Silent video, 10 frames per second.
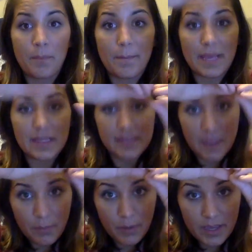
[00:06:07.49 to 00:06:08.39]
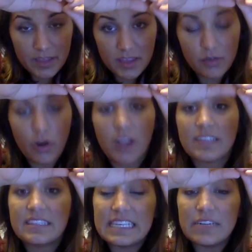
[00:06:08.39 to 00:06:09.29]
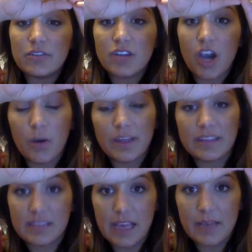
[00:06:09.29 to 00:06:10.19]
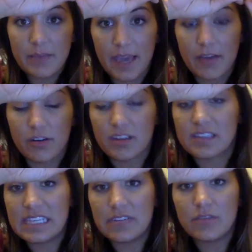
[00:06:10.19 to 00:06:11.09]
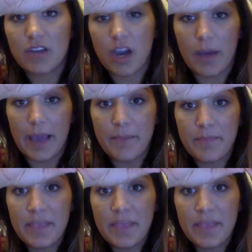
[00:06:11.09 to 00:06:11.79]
meets up with your acetyl coenzyme A, or acetyl-CoA,